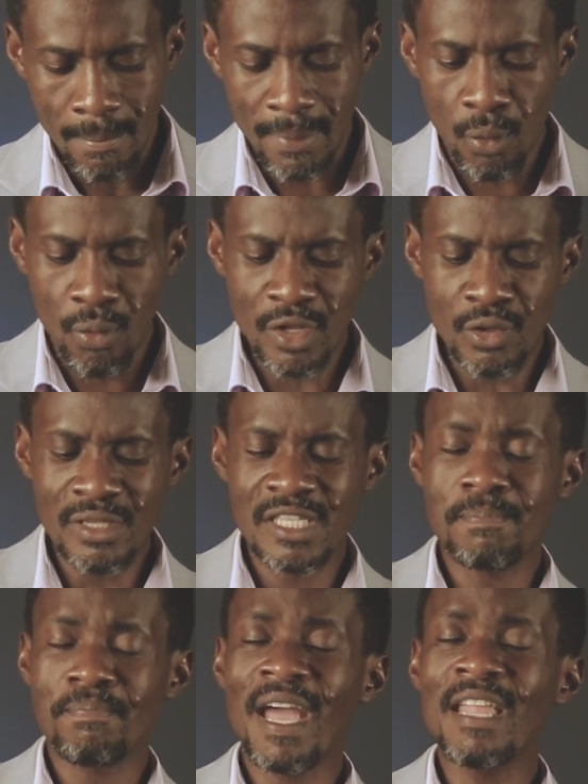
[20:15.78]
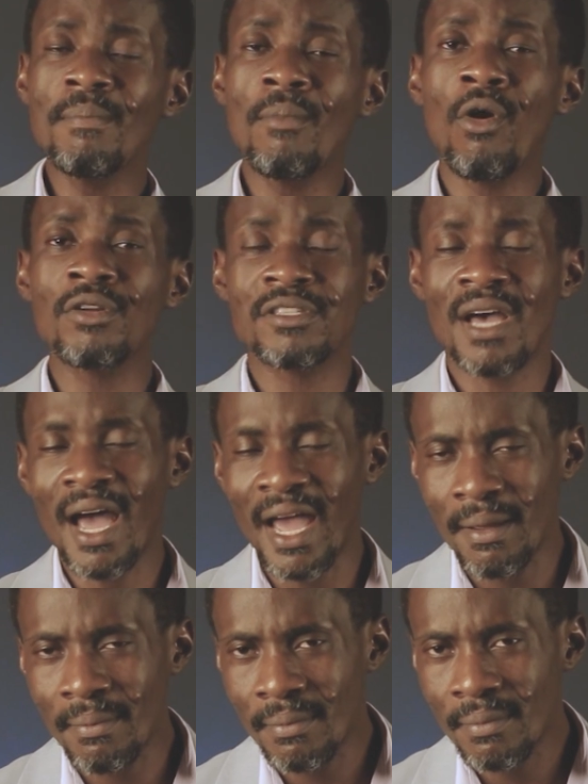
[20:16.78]
But when you spend more
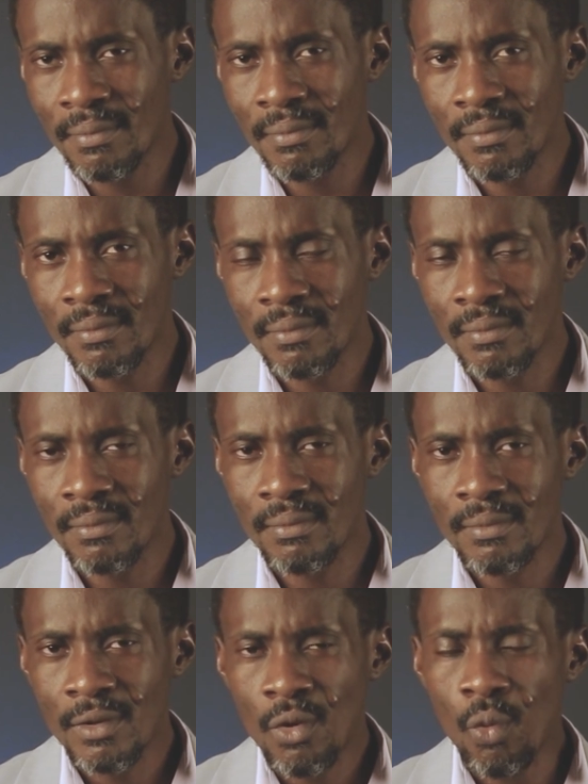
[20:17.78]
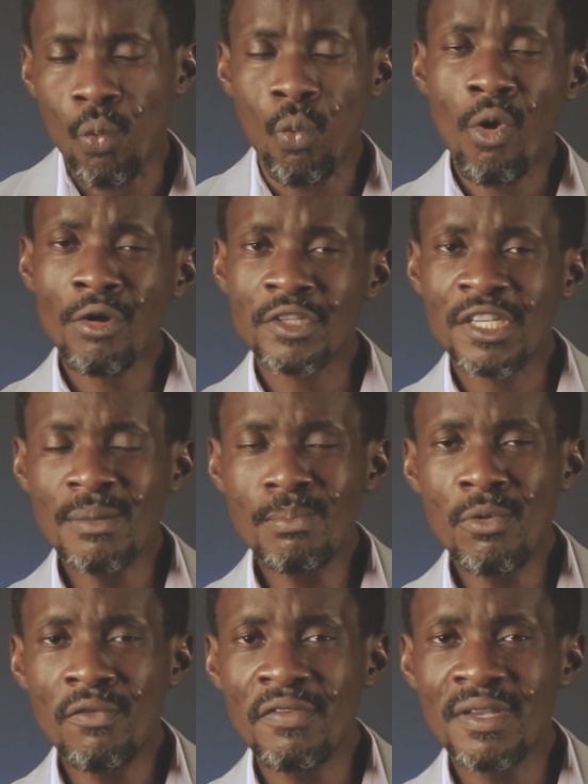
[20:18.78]
time watching
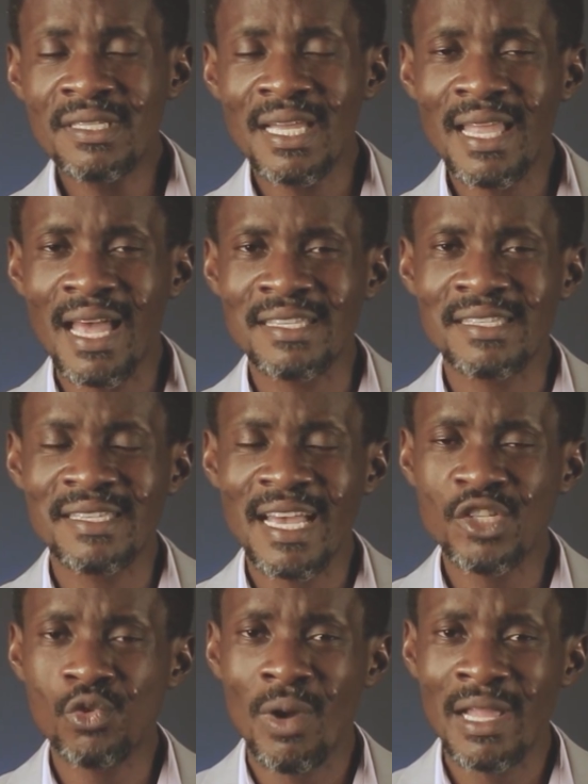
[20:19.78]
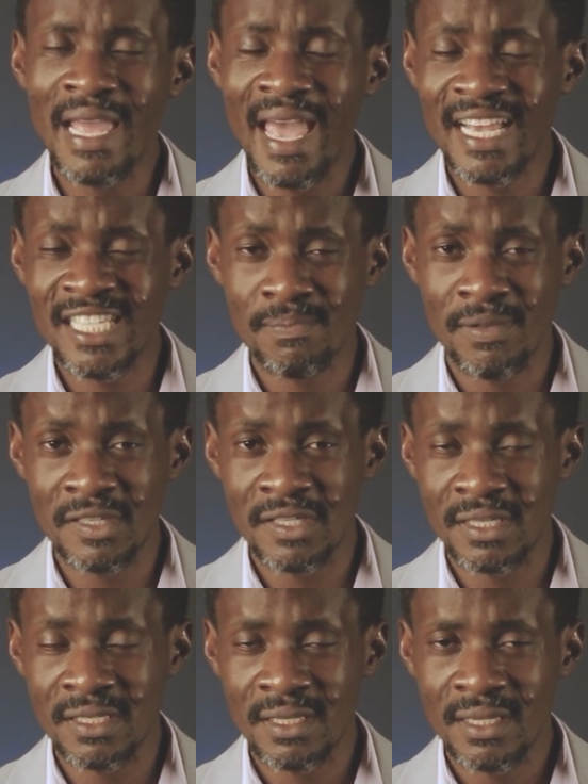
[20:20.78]
movies that are sexually
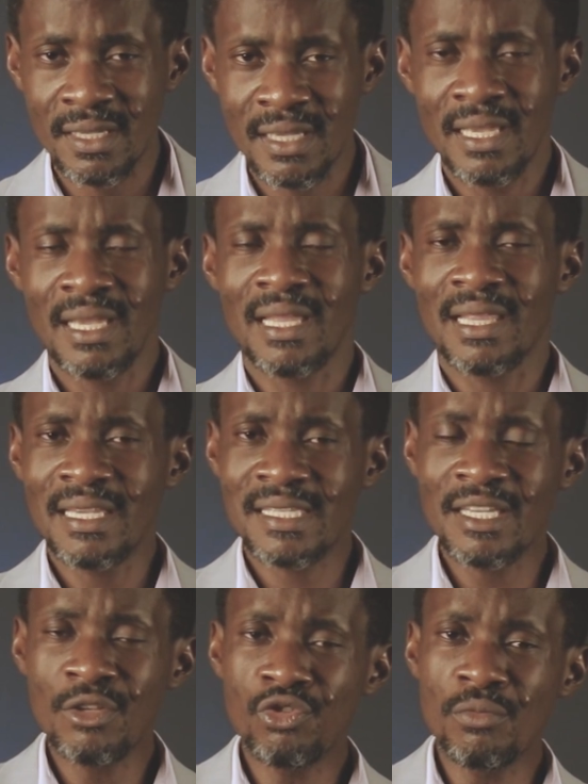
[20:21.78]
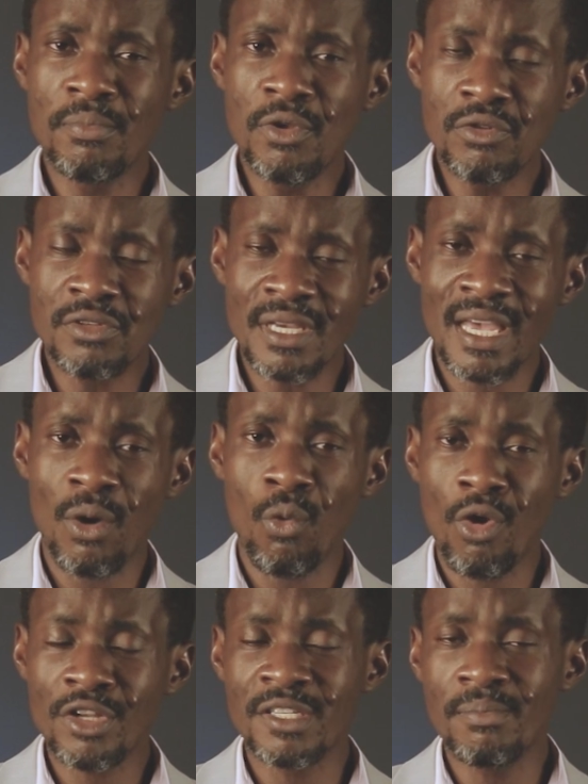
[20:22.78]
explicit, listening to music and
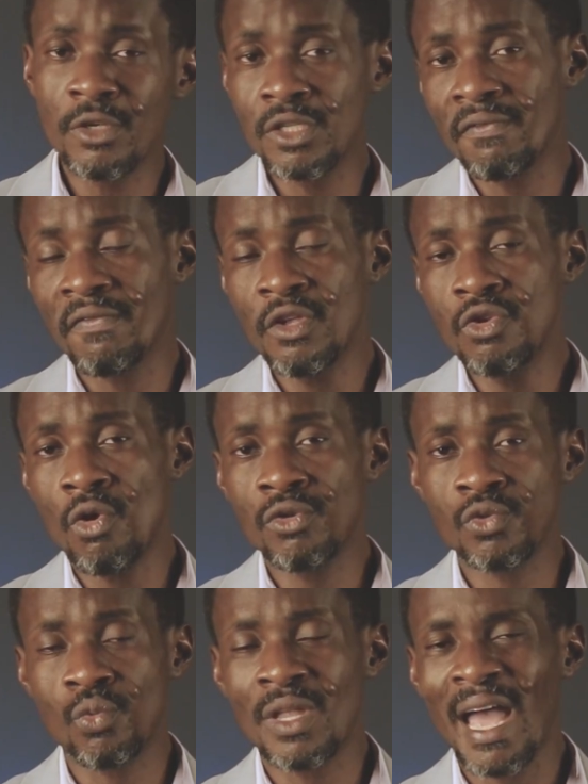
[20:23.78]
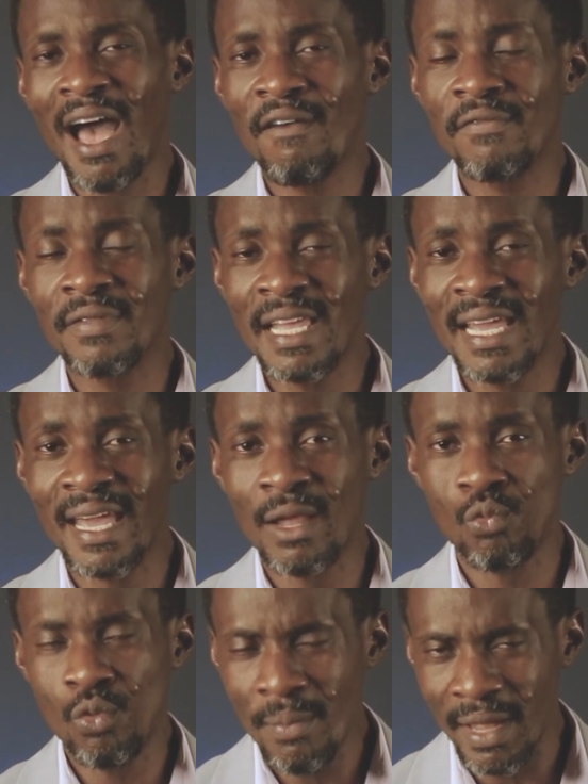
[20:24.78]
watching music videos with
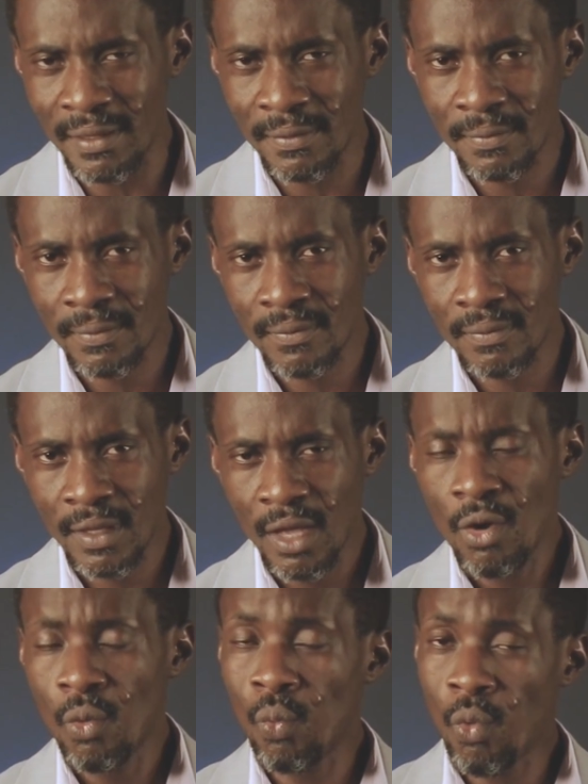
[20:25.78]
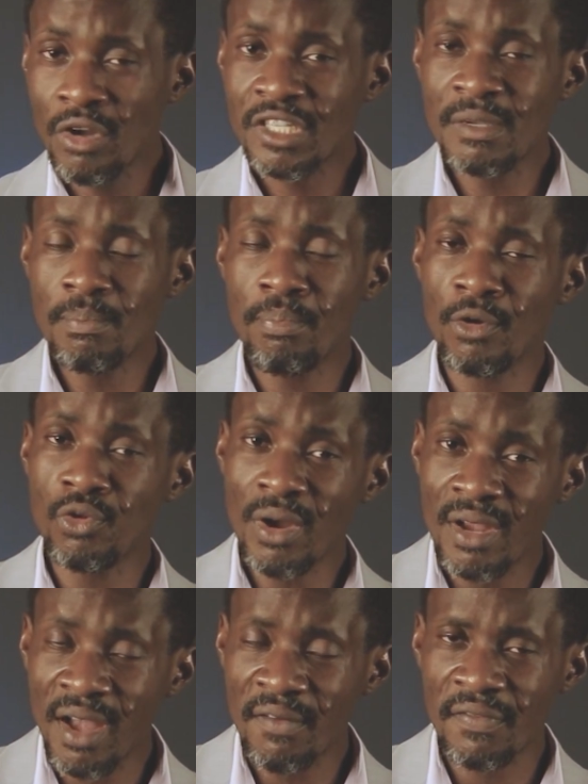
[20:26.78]
half-naked women, watching
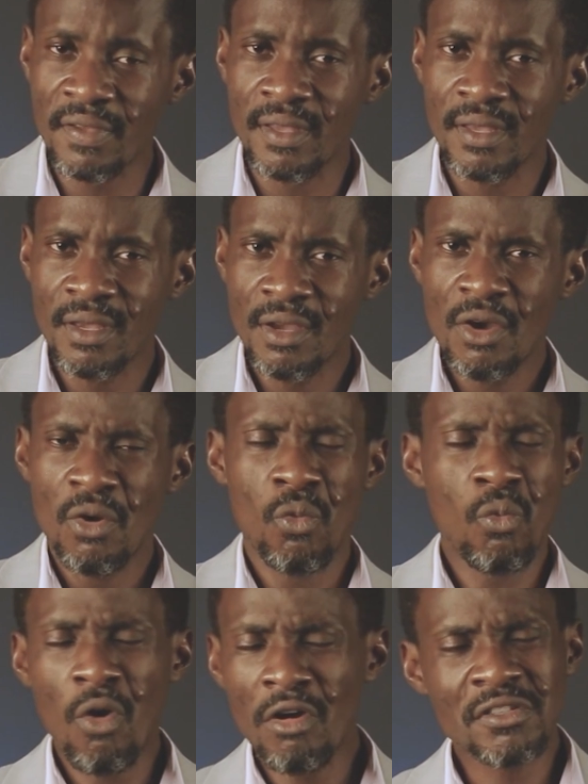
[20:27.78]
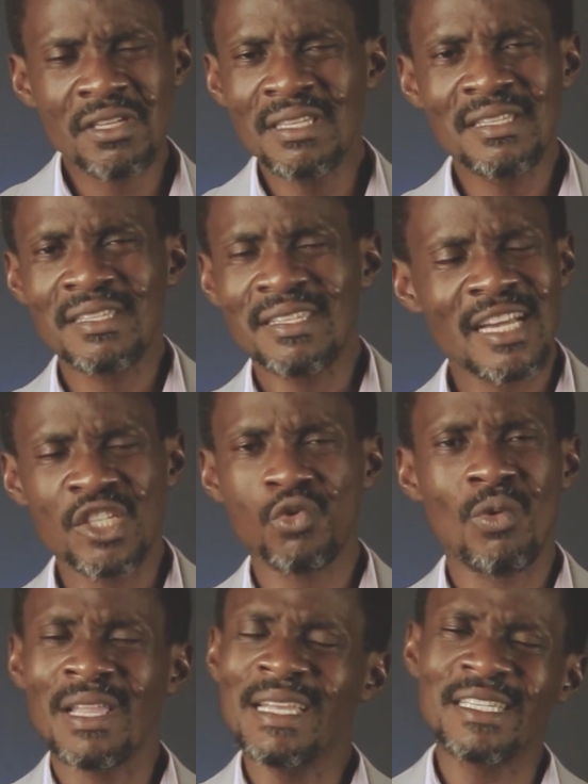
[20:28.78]
pornography, watching
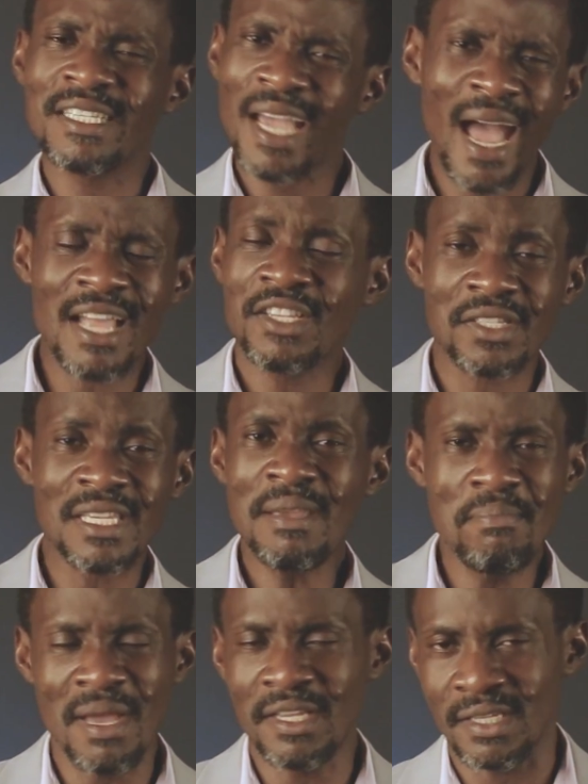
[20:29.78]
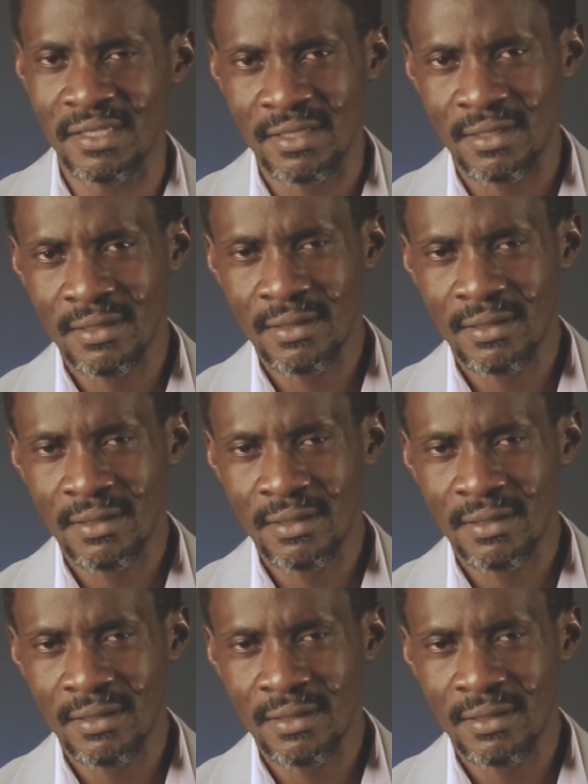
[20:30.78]
sexually charged images,